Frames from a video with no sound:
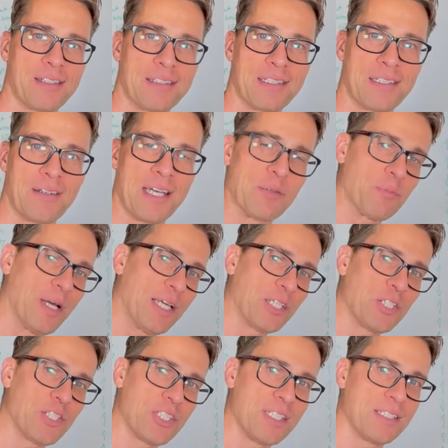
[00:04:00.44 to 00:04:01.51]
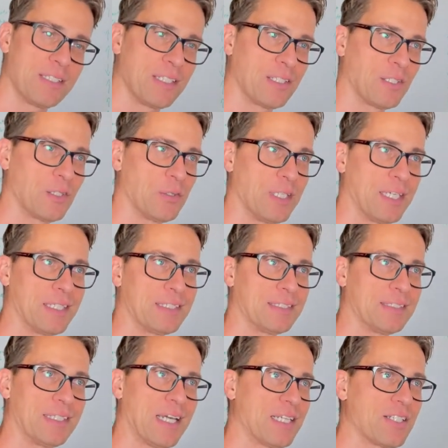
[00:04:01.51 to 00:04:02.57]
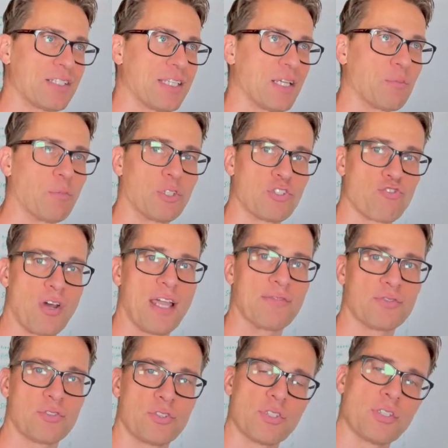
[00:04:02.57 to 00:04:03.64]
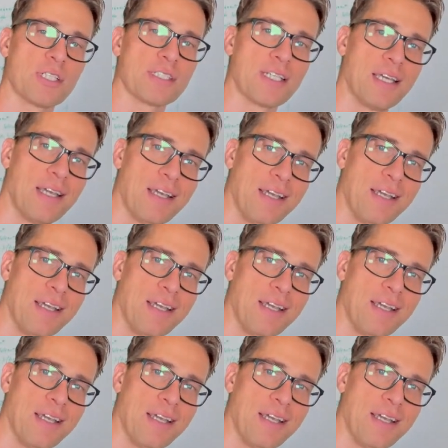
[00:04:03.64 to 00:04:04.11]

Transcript: You know, I had more energy, you know, and I just had more drive to do it.